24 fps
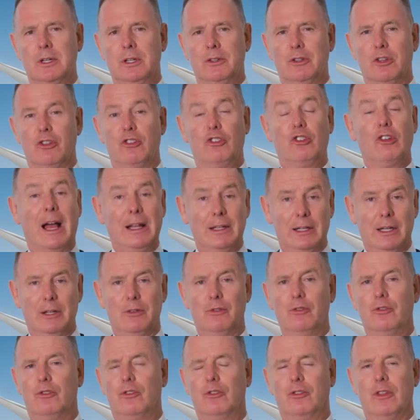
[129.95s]
the
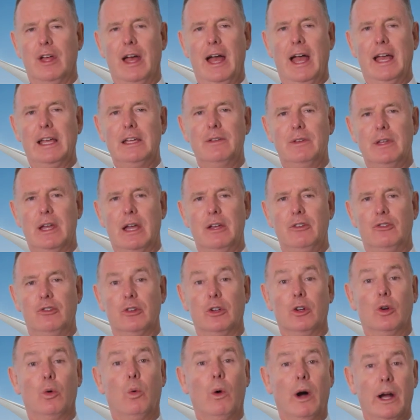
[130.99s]
challenge that
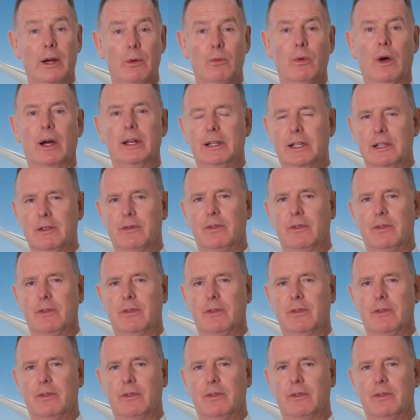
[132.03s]
aviation quite rightly